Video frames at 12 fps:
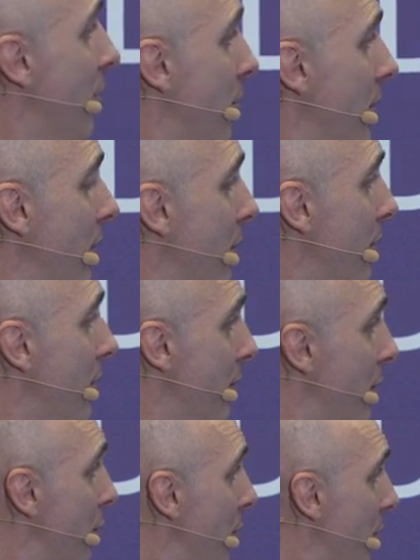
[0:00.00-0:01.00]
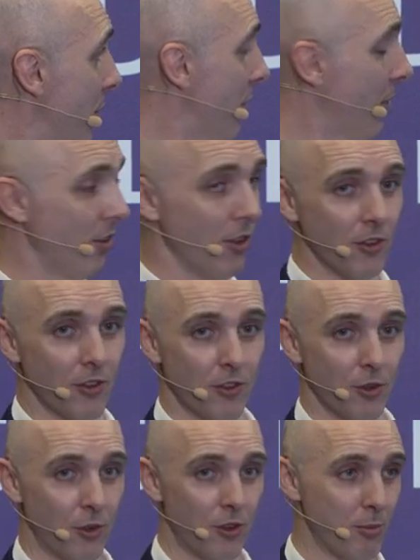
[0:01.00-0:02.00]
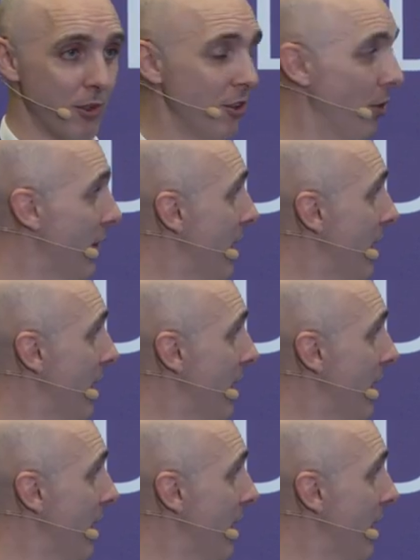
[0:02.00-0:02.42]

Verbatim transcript: also a lot of individuals and consultants who simply don't